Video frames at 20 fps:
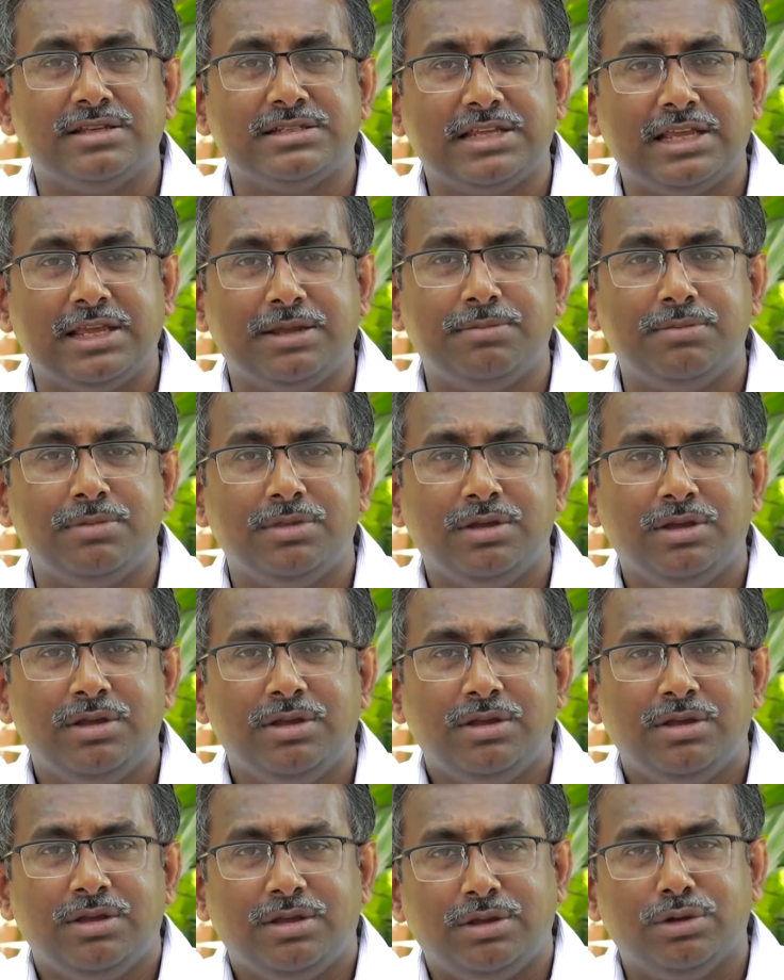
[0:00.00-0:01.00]
the same.
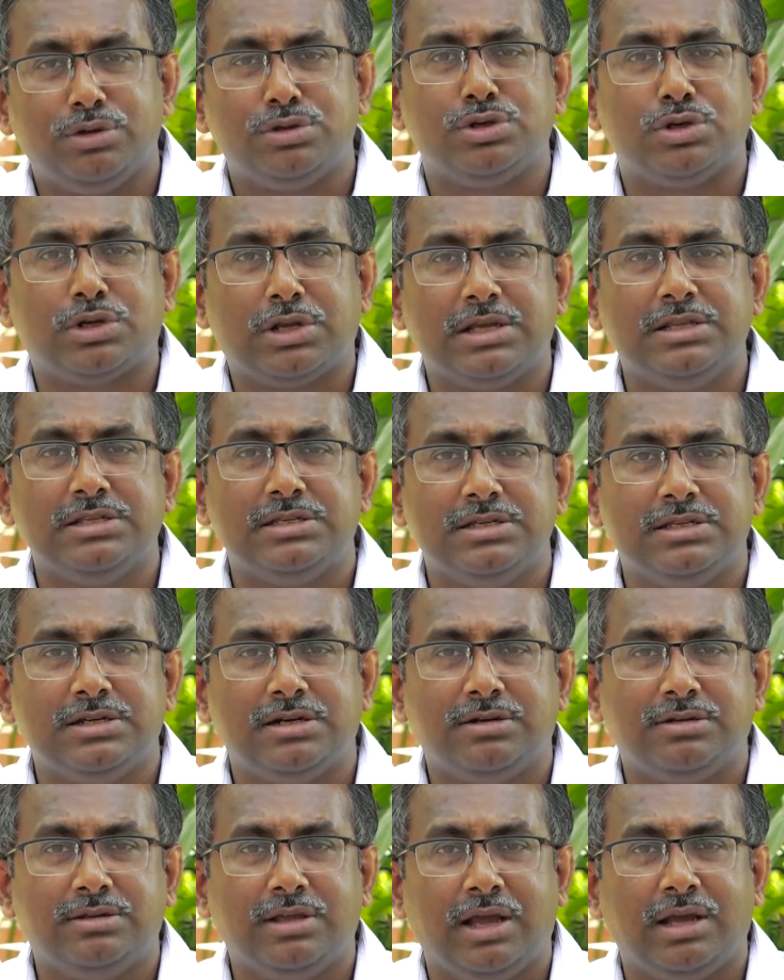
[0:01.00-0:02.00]
You should
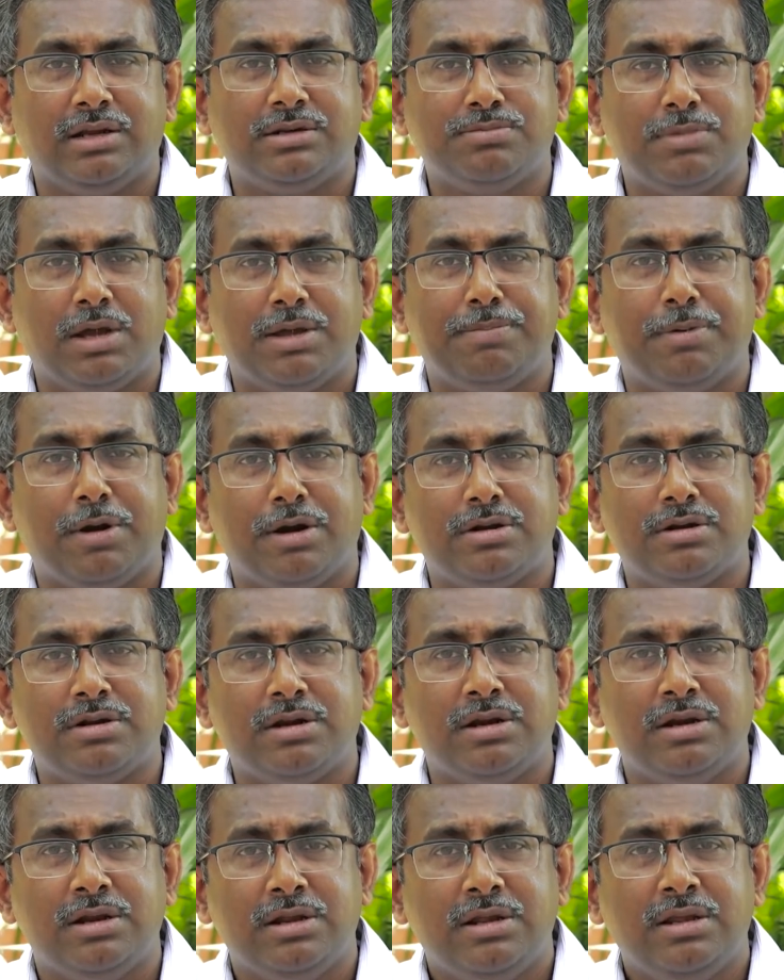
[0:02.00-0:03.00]
consider that my
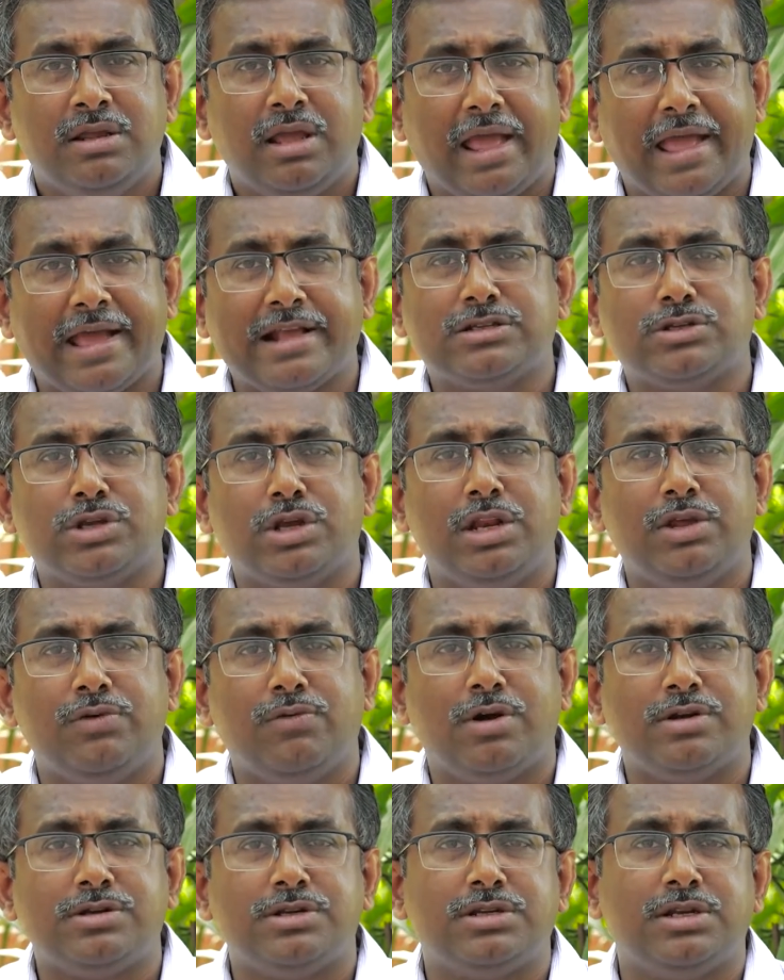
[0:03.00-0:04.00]
partner actually
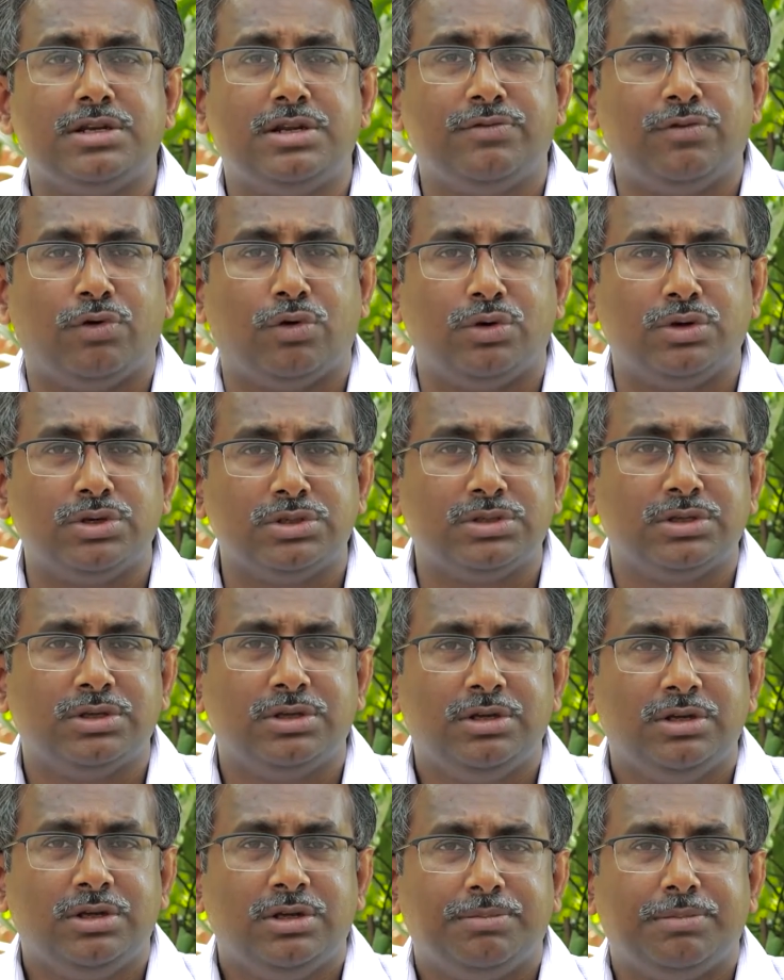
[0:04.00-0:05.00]
wanted a divorce,
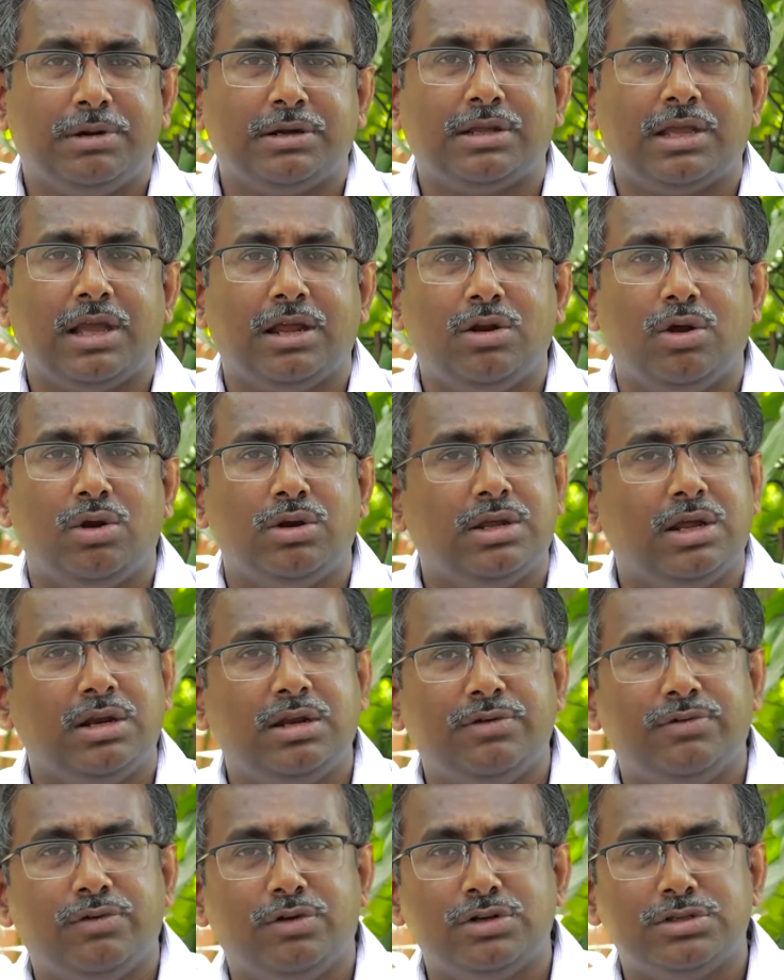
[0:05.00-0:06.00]
but cannot get
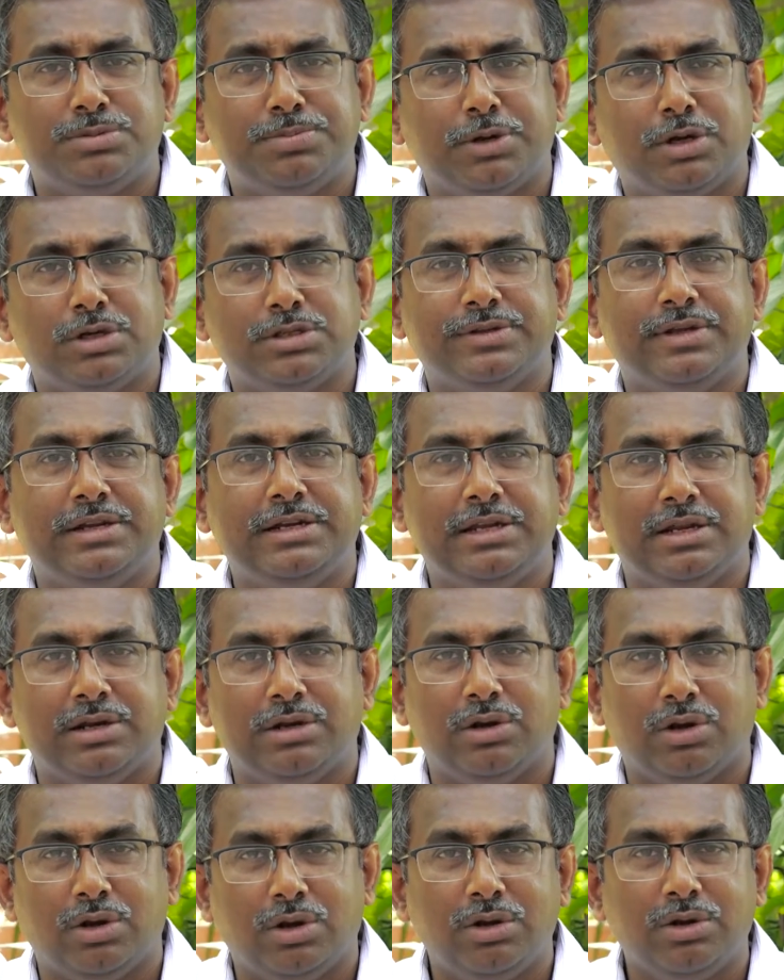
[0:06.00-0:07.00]
divorced because of the
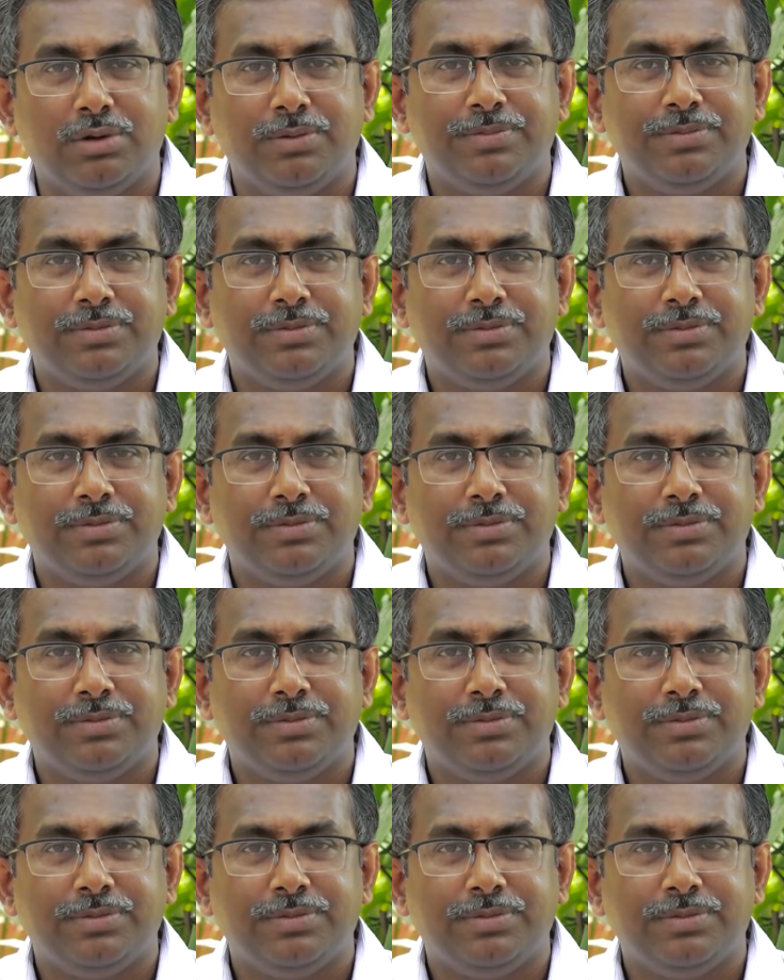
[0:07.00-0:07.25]
Indian law.